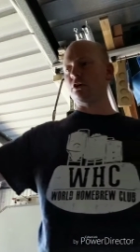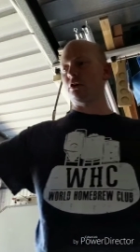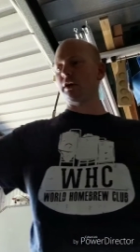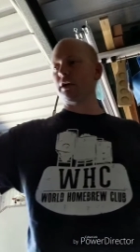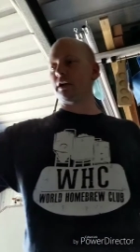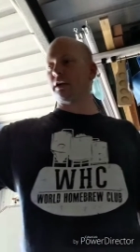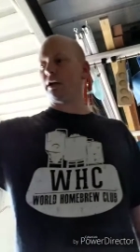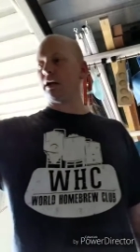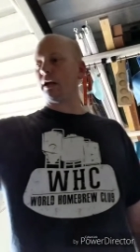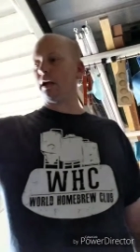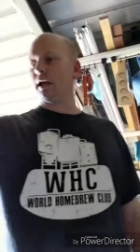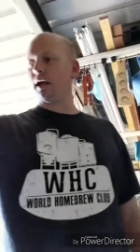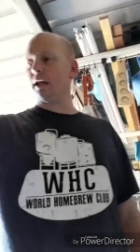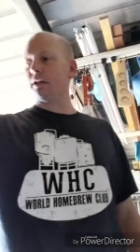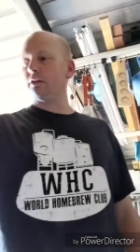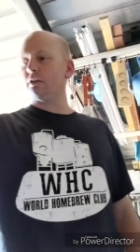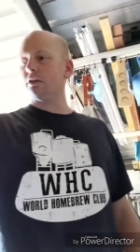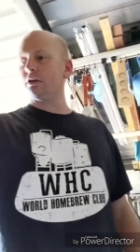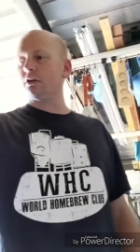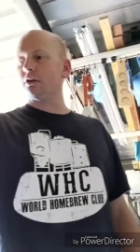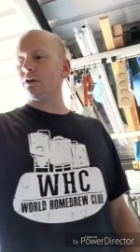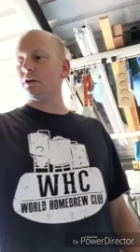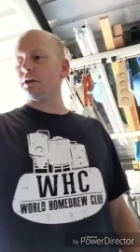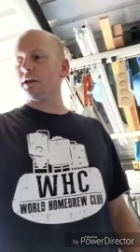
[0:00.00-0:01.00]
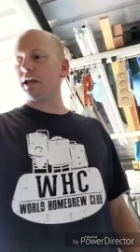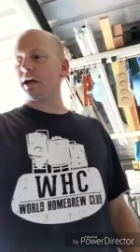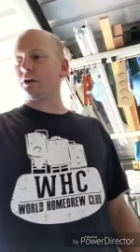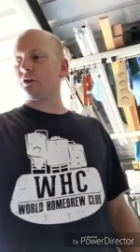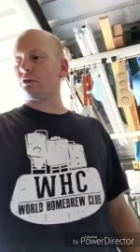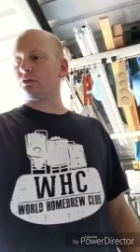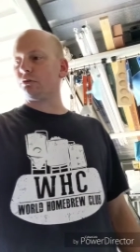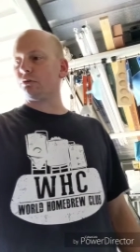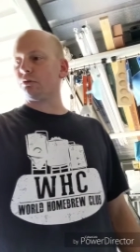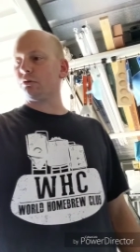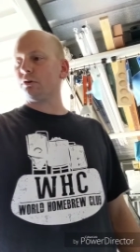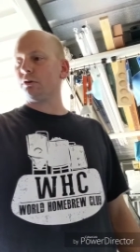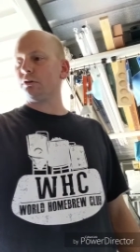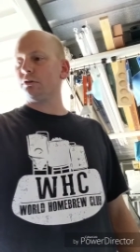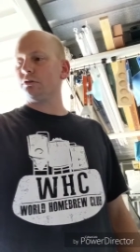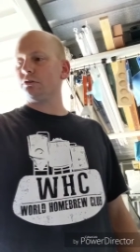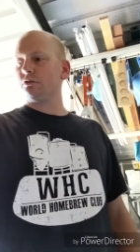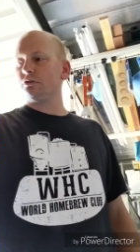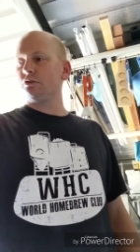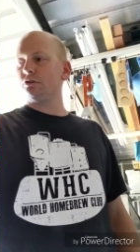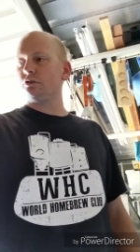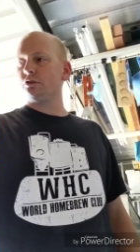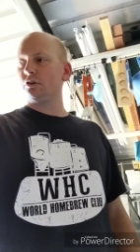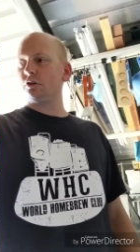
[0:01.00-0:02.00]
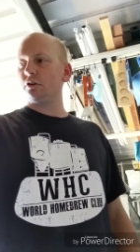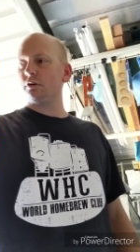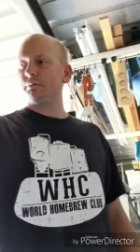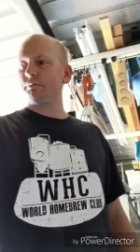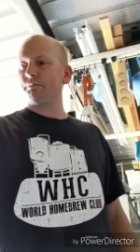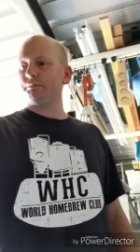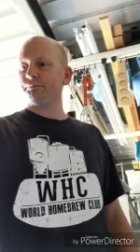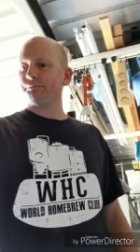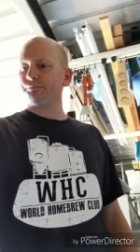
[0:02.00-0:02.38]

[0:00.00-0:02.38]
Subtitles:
I'm going to add the nectarines,